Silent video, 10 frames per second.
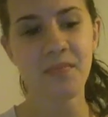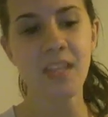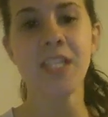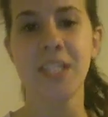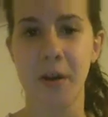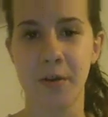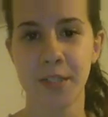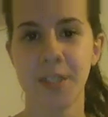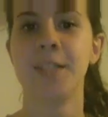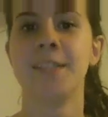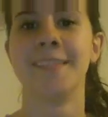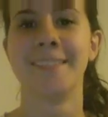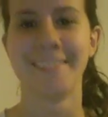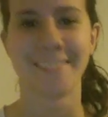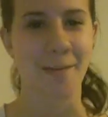So
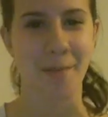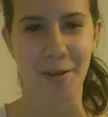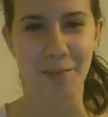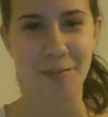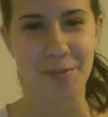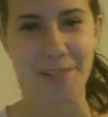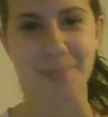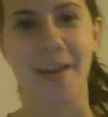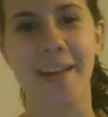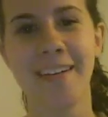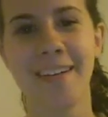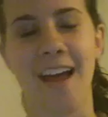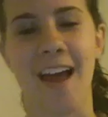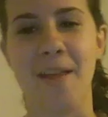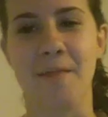I'm all over the place, but
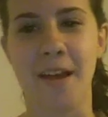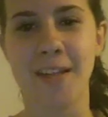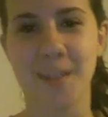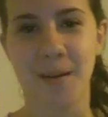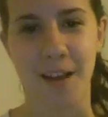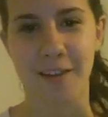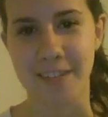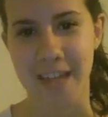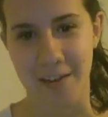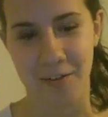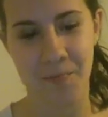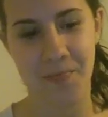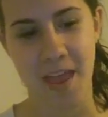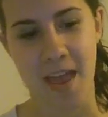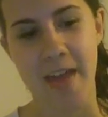I'm on Zoloft now,
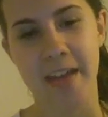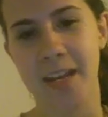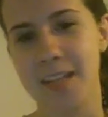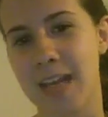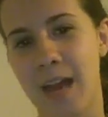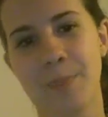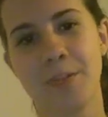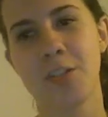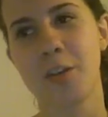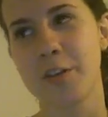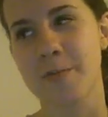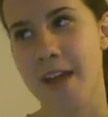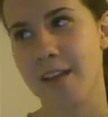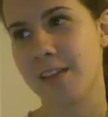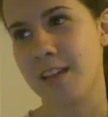and it has helped so
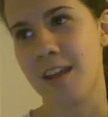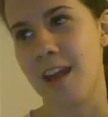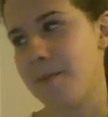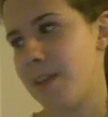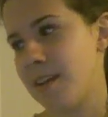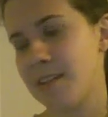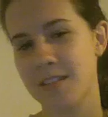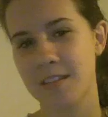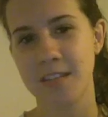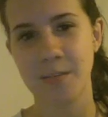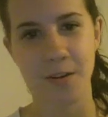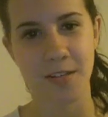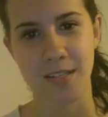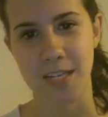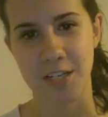dramatically. I mean, the
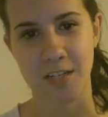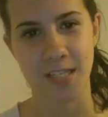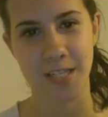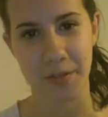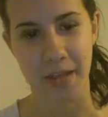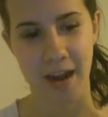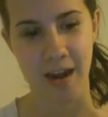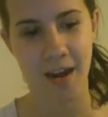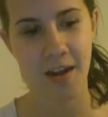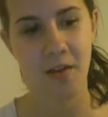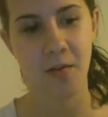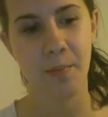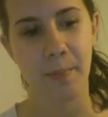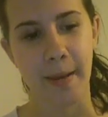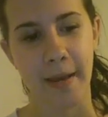depersonalization is still there,
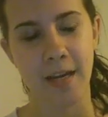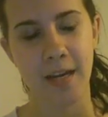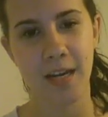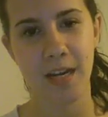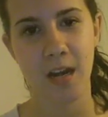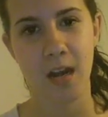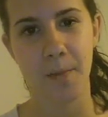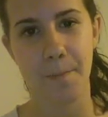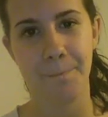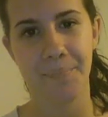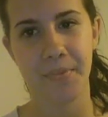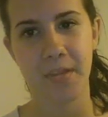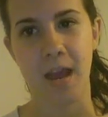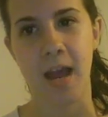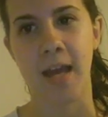but
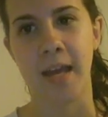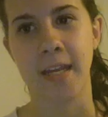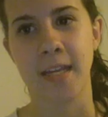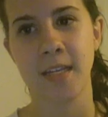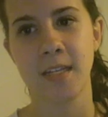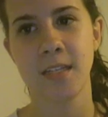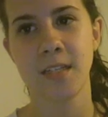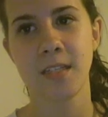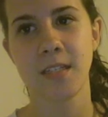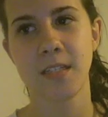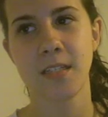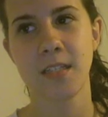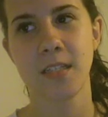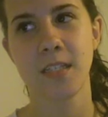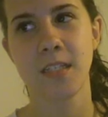I'm
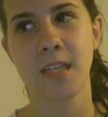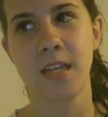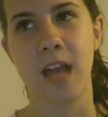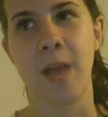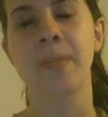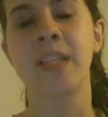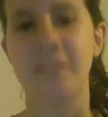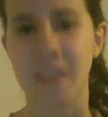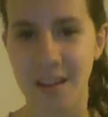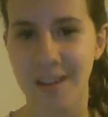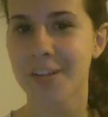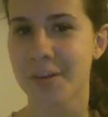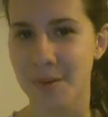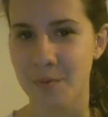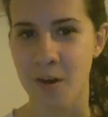living a little
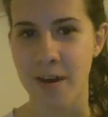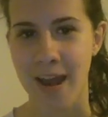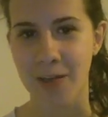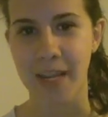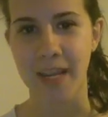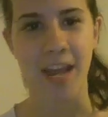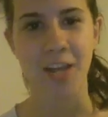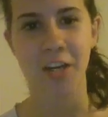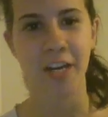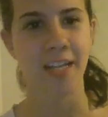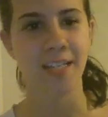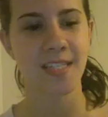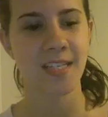bit more now. Like, I couldn't